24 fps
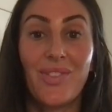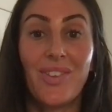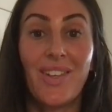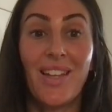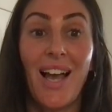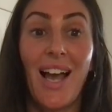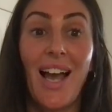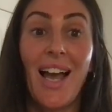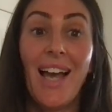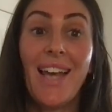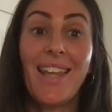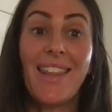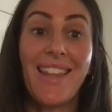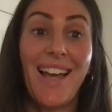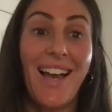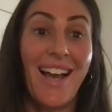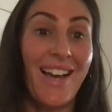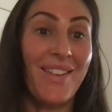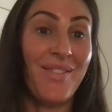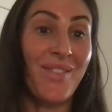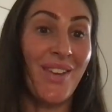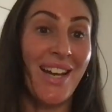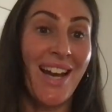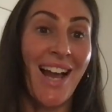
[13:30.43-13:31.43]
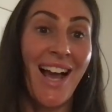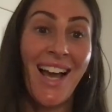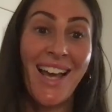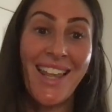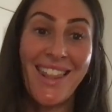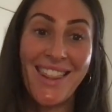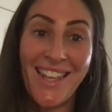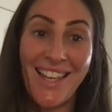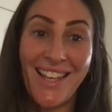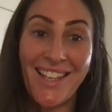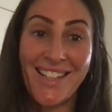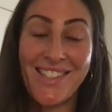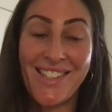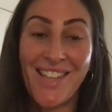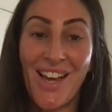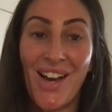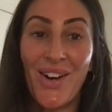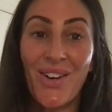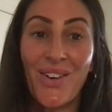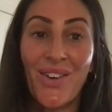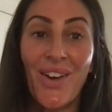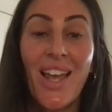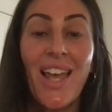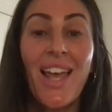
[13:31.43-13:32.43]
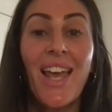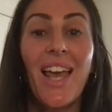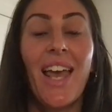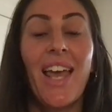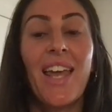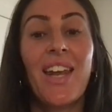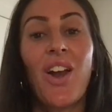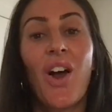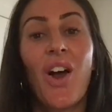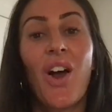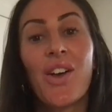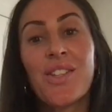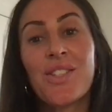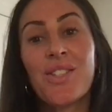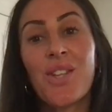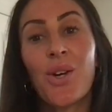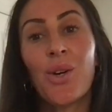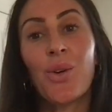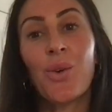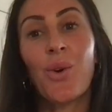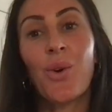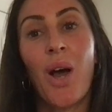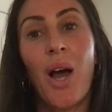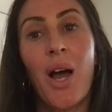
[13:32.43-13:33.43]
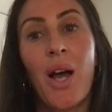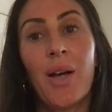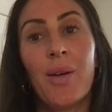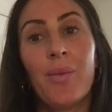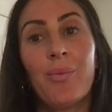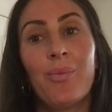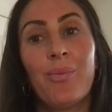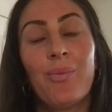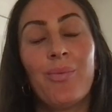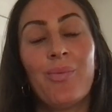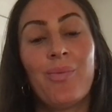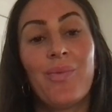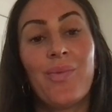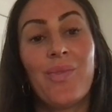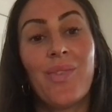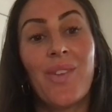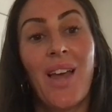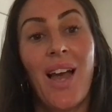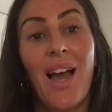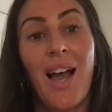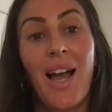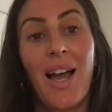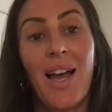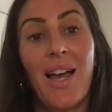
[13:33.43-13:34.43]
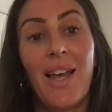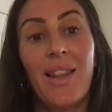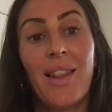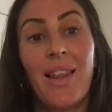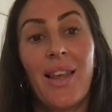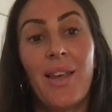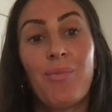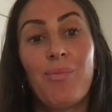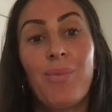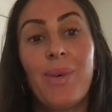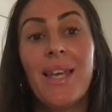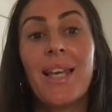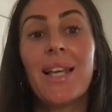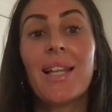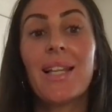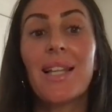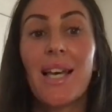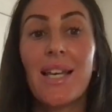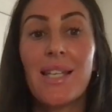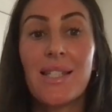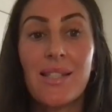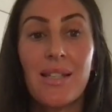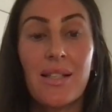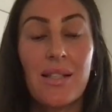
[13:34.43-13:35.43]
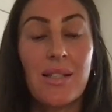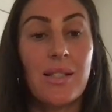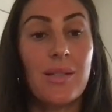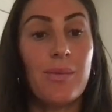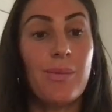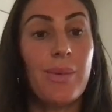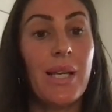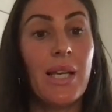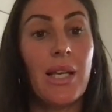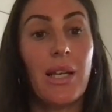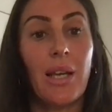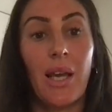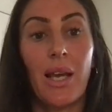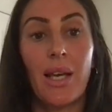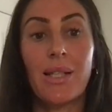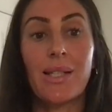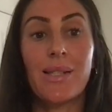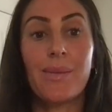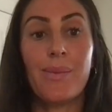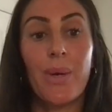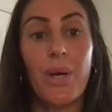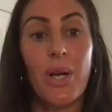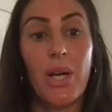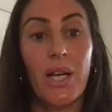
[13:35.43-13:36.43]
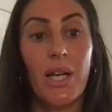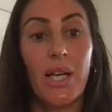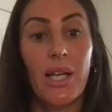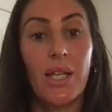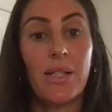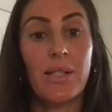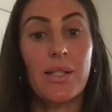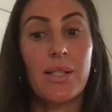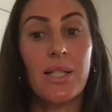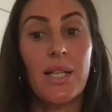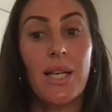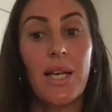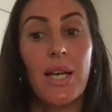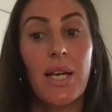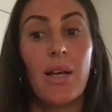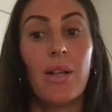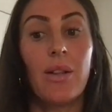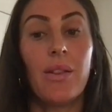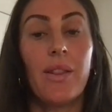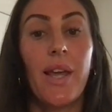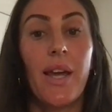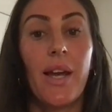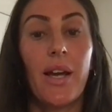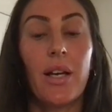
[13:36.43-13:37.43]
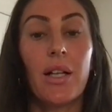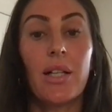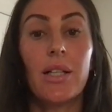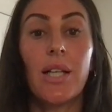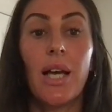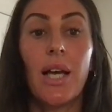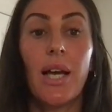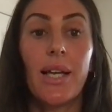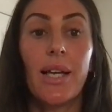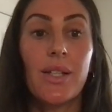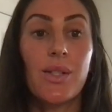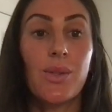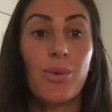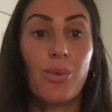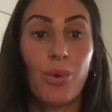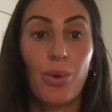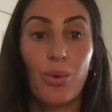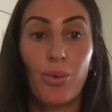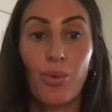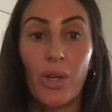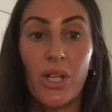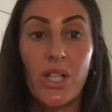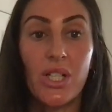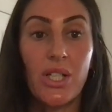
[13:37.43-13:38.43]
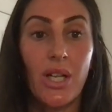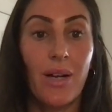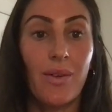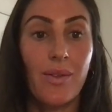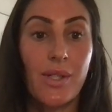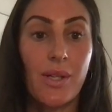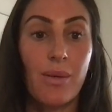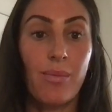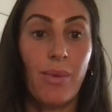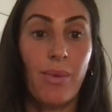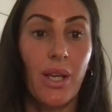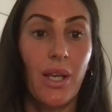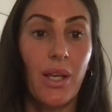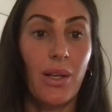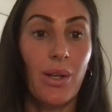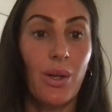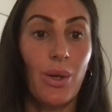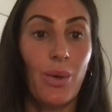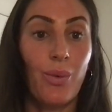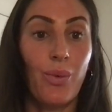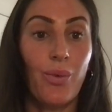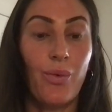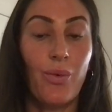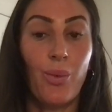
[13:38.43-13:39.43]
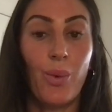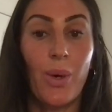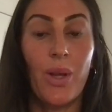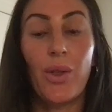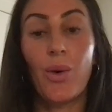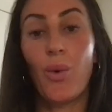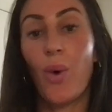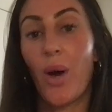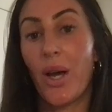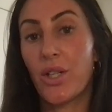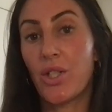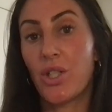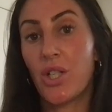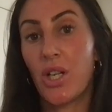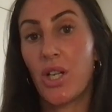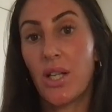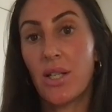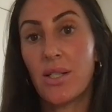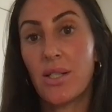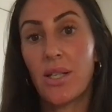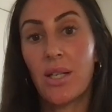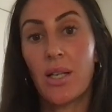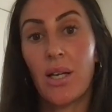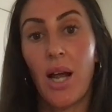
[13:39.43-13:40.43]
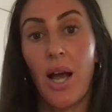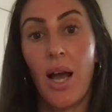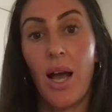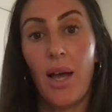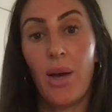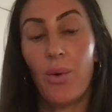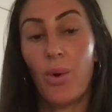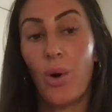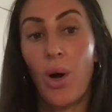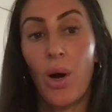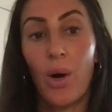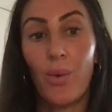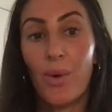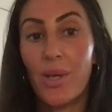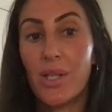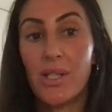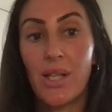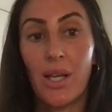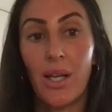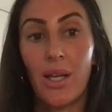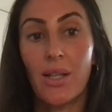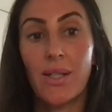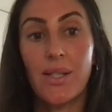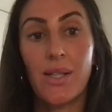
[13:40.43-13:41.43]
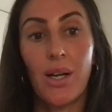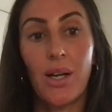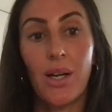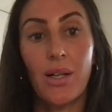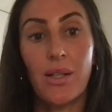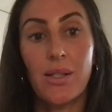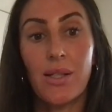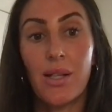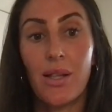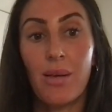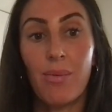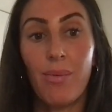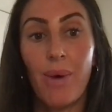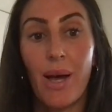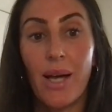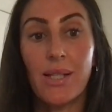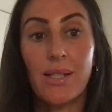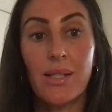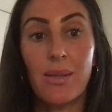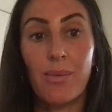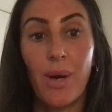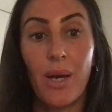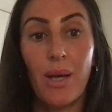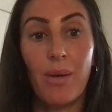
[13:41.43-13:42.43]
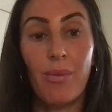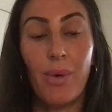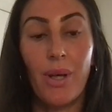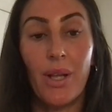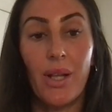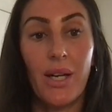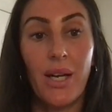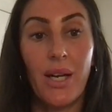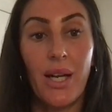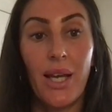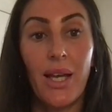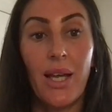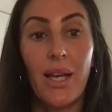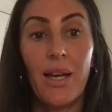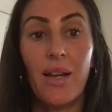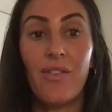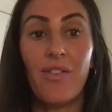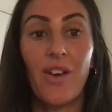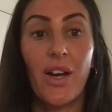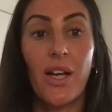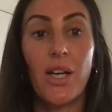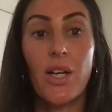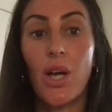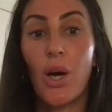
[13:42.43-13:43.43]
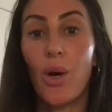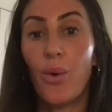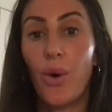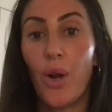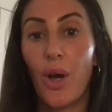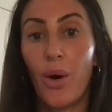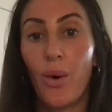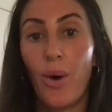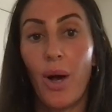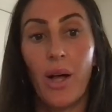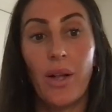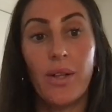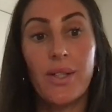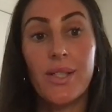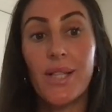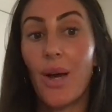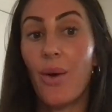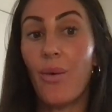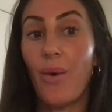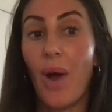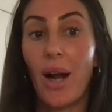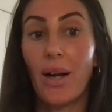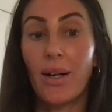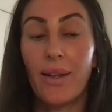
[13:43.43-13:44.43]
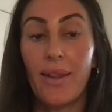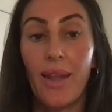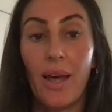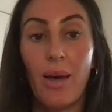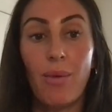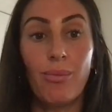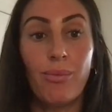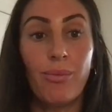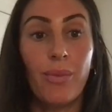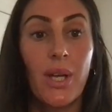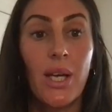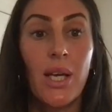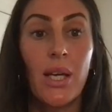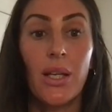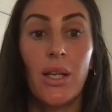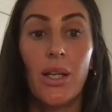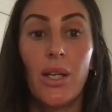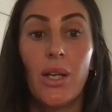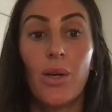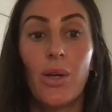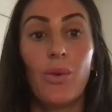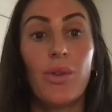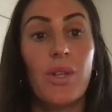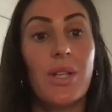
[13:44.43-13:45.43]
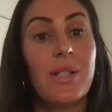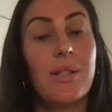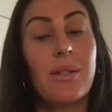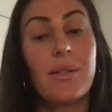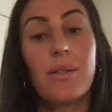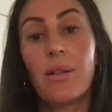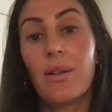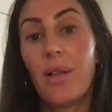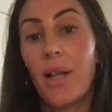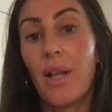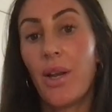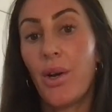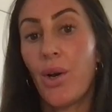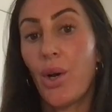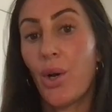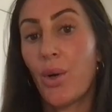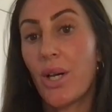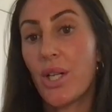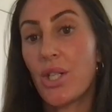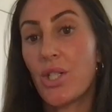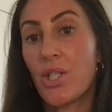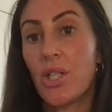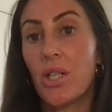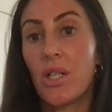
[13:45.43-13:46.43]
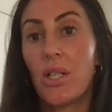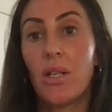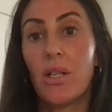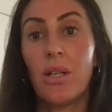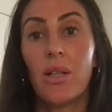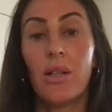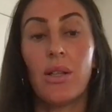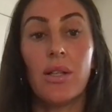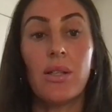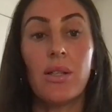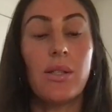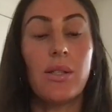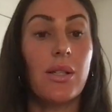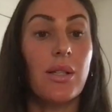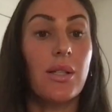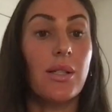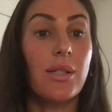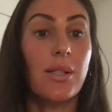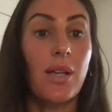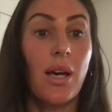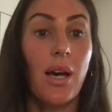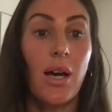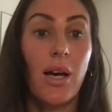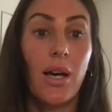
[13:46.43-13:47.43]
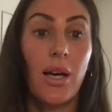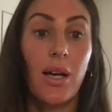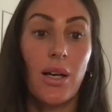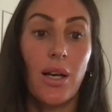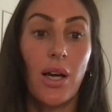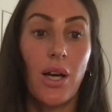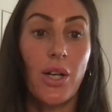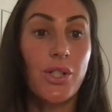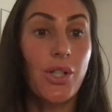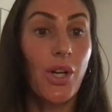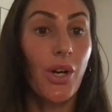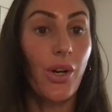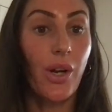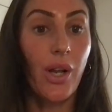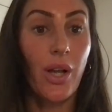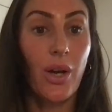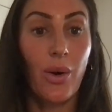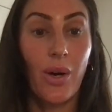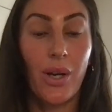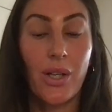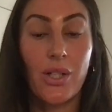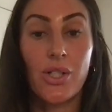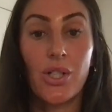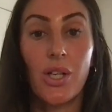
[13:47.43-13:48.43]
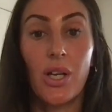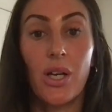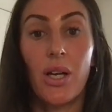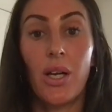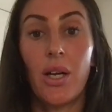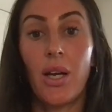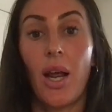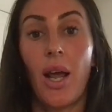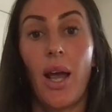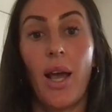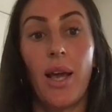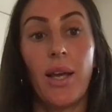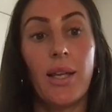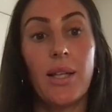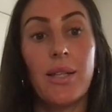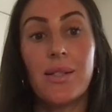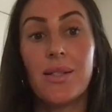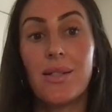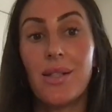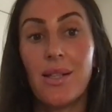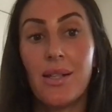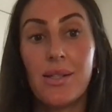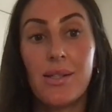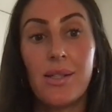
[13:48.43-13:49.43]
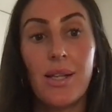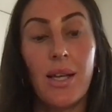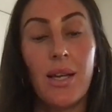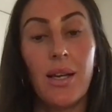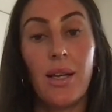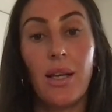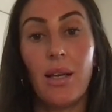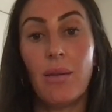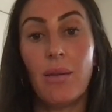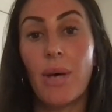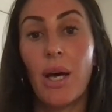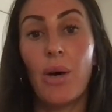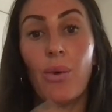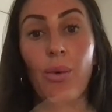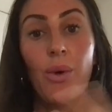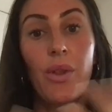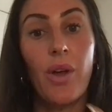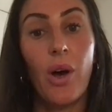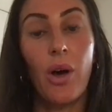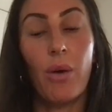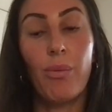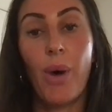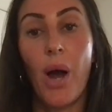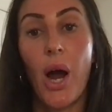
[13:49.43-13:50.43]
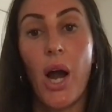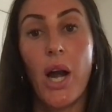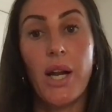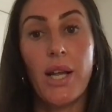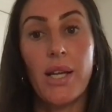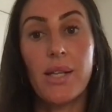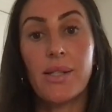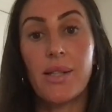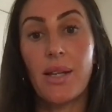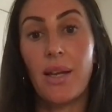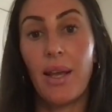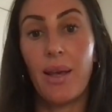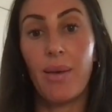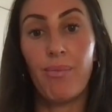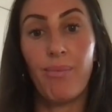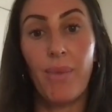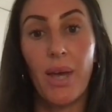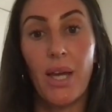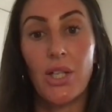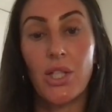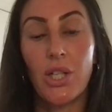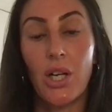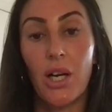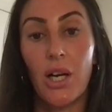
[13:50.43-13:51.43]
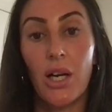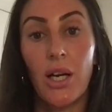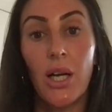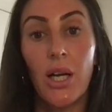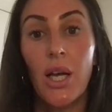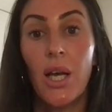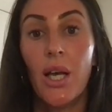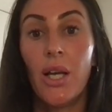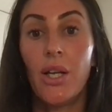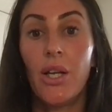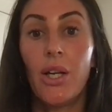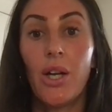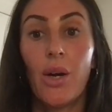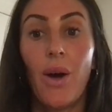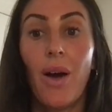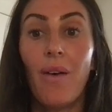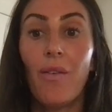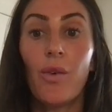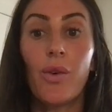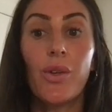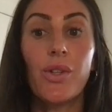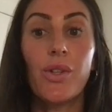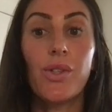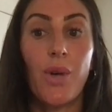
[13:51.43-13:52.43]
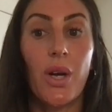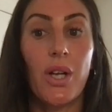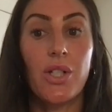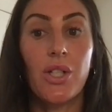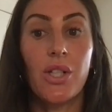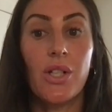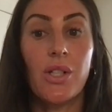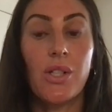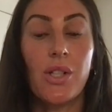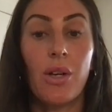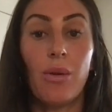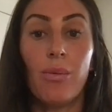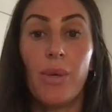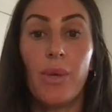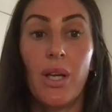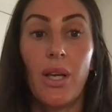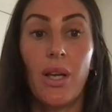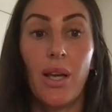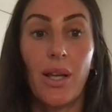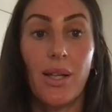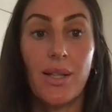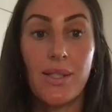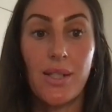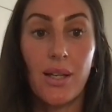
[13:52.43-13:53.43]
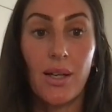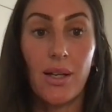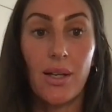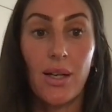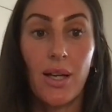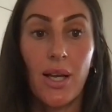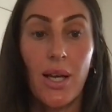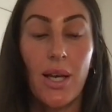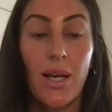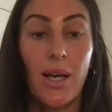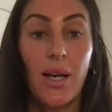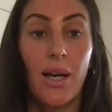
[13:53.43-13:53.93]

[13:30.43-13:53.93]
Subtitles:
I mean, I think so. And also, being licensed, being experienced, their clients will reach out to me with questions, and I will always answer to the best of my ability. And if I don't know, I'll direct them. This is a lender question, this is a attorney question, and I can CC an email with all parties and make sure, everyone's questions are being answered.